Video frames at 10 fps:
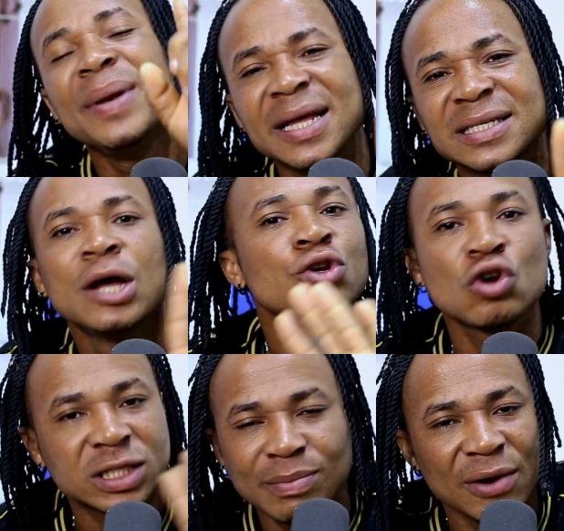Please,
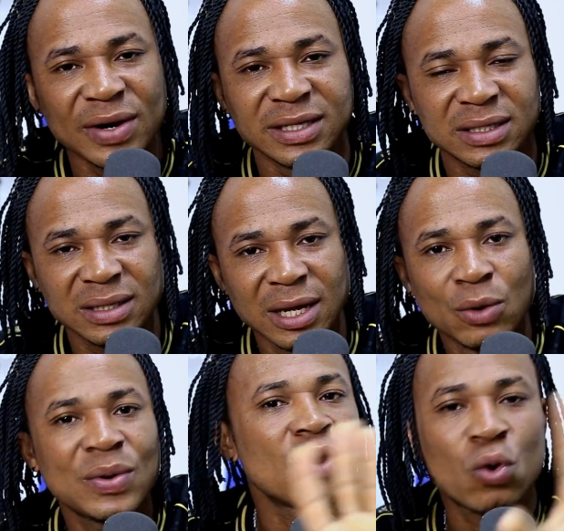not marriage.
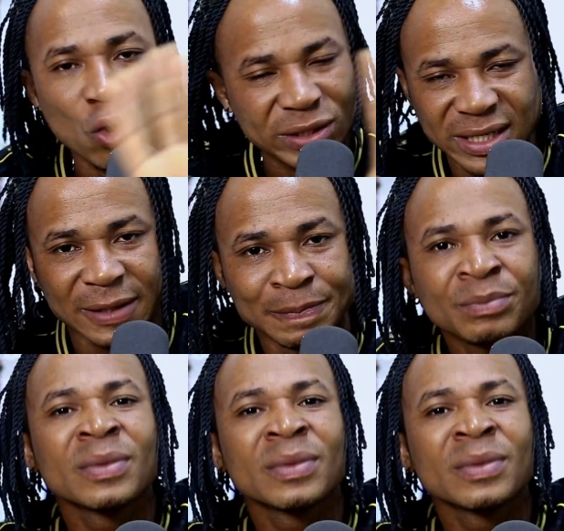We are not courting.